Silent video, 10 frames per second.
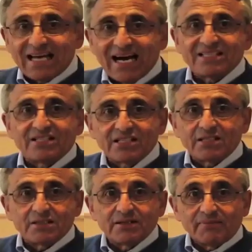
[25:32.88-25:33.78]
had
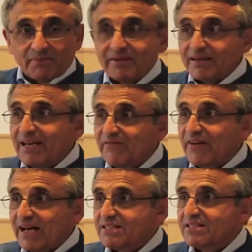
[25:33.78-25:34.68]

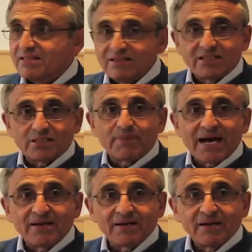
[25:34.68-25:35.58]
to
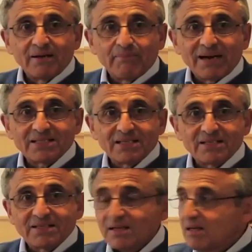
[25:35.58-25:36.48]
spend
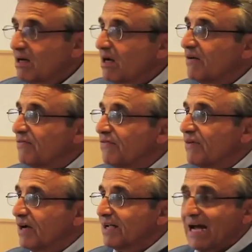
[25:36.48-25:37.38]
masses of
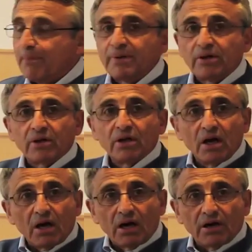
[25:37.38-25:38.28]
capital
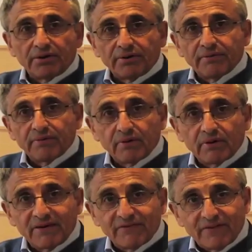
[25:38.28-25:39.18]
on
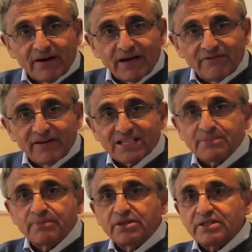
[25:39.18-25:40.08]

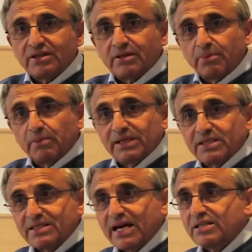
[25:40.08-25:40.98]
investment in the public
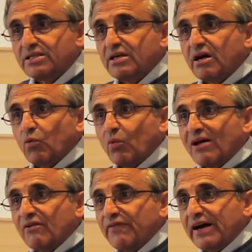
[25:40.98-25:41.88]
sector, on
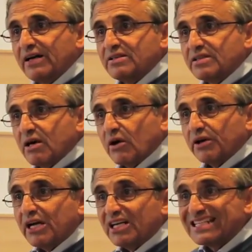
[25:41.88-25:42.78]
welfare, and so
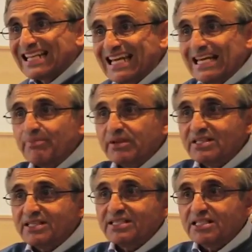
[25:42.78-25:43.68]
on, to keep the
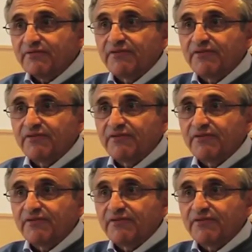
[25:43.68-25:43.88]
system